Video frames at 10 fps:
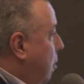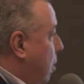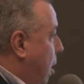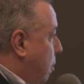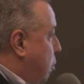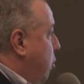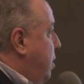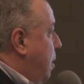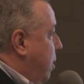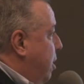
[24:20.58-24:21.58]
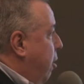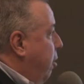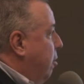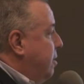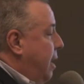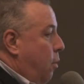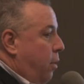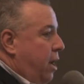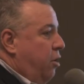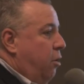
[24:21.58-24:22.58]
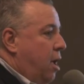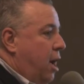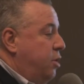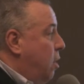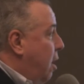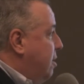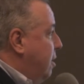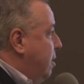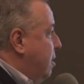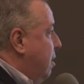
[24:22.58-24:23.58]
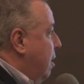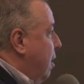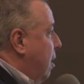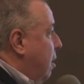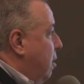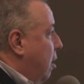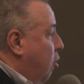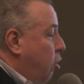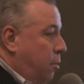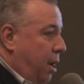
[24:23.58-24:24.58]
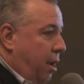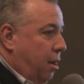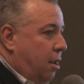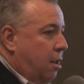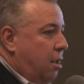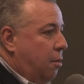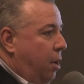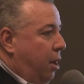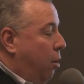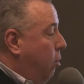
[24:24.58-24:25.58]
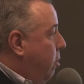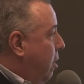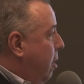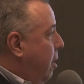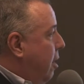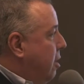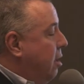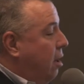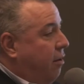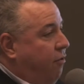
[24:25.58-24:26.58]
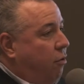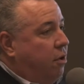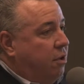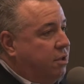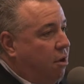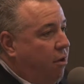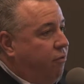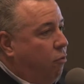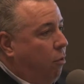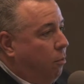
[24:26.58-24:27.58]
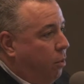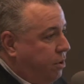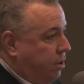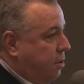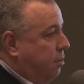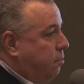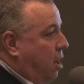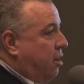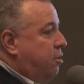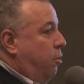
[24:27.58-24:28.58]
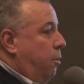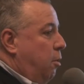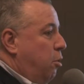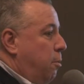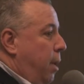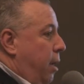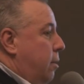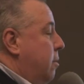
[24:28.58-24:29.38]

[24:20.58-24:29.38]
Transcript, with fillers: uh, protein material is that when they do the hydrolysis, the glutamine amino is going to convert to the salt form, which is monosodium glutamate.